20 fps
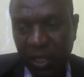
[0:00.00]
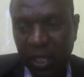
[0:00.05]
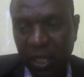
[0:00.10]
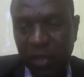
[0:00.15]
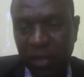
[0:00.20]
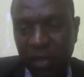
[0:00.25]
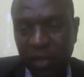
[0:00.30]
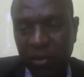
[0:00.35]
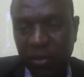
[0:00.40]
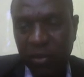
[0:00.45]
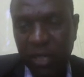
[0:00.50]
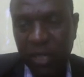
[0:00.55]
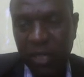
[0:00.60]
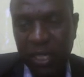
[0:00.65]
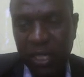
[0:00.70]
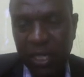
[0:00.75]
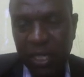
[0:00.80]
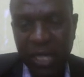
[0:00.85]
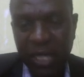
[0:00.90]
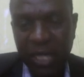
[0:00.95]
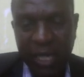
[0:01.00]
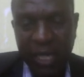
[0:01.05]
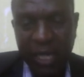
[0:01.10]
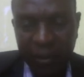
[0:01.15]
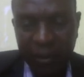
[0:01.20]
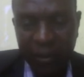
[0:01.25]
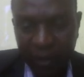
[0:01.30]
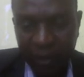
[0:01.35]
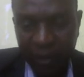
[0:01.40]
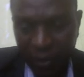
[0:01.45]
You click done.
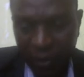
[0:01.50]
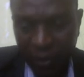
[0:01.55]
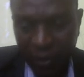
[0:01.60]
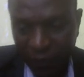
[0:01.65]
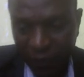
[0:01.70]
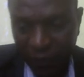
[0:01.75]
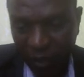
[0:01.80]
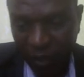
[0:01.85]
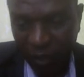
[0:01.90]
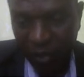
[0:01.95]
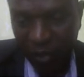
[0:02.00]
Then you